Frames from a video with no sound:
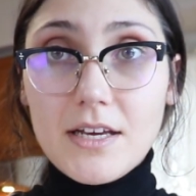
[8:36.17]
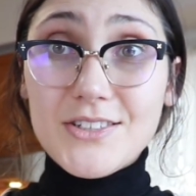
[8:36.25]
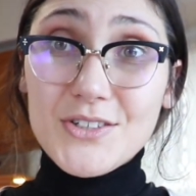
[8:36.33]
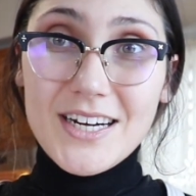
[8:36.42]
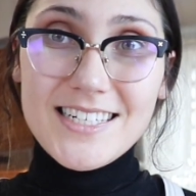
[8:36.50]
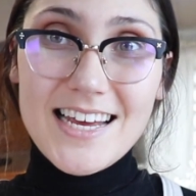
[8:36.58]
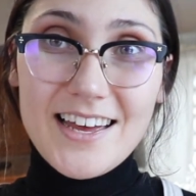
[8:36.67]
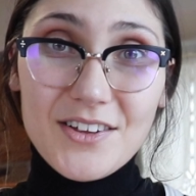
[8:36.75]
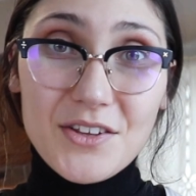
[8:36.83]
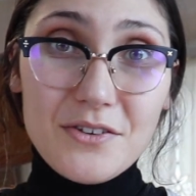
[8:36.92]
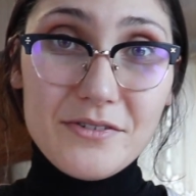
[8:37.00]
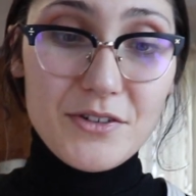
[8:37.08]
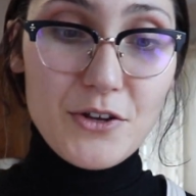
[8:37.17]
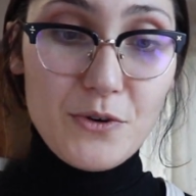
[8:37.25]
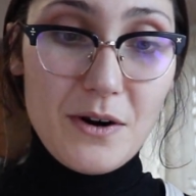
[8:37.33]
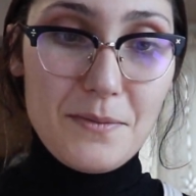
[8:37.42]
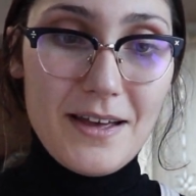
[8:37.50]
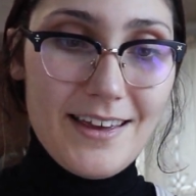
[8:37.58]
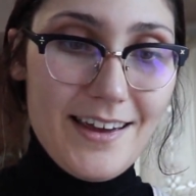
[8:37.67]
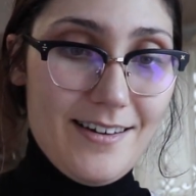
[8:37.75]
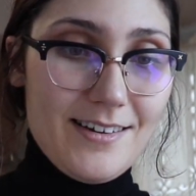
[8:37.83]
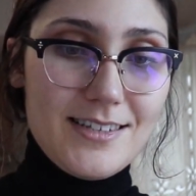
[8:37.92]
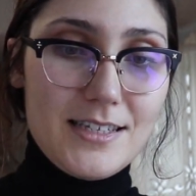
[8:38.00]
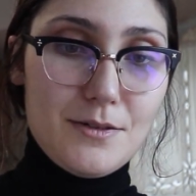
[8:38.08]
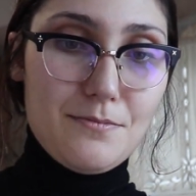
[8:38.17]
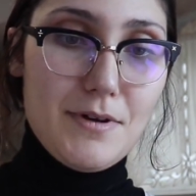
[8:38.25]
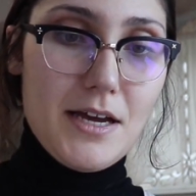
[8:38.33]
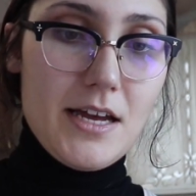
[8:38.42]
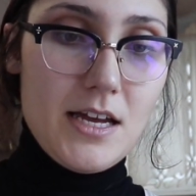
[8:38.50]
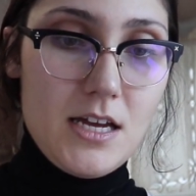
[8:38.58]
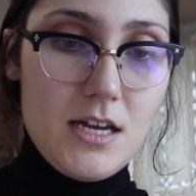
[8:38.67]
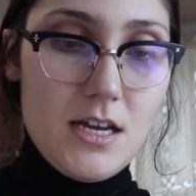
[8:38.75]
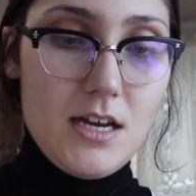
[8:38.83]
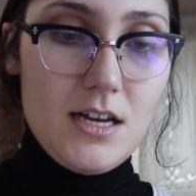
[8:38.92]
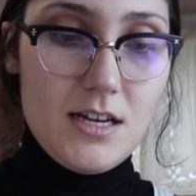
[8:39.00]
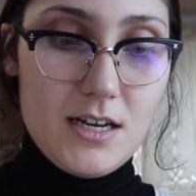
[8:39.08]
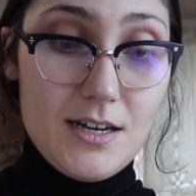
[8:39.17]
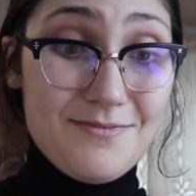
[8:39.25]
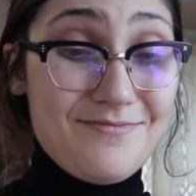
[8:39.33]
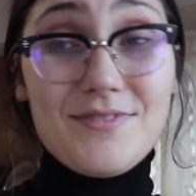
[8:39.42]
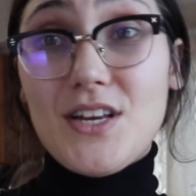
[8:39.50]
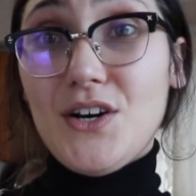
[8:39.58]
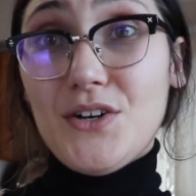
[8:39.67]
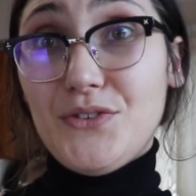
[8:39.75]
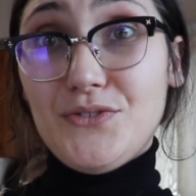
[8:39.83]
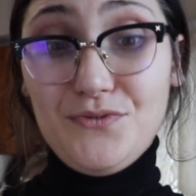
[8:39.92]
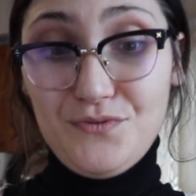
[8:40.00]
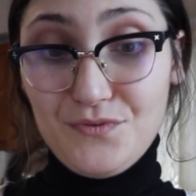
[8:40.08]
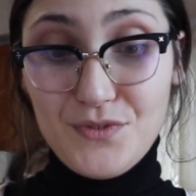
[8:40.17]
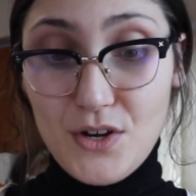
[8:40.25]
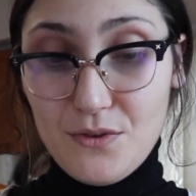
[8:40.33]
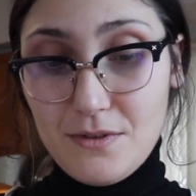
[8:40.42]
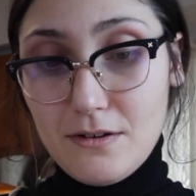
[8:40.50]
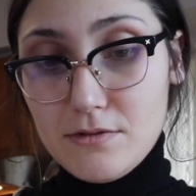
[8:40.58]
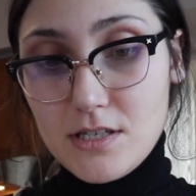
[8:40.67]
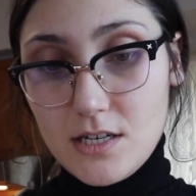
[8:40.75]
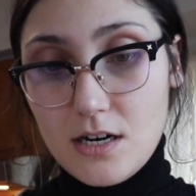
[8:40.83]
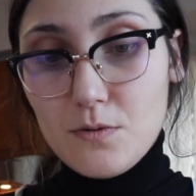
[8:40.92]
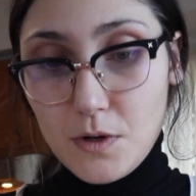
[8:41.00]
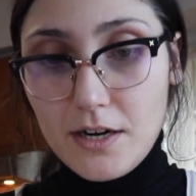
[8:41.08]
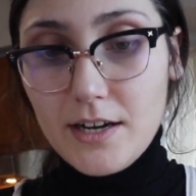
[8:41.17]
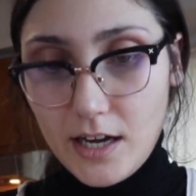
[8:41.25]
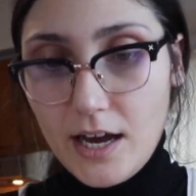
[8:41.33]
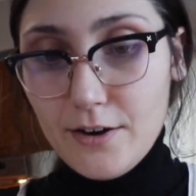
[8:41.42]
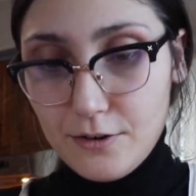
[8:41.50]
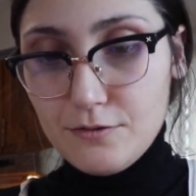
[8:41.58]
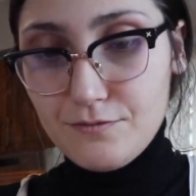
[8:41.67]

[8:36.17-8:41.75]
I tried to angle you so you were at my carrots, but no, that was not working out.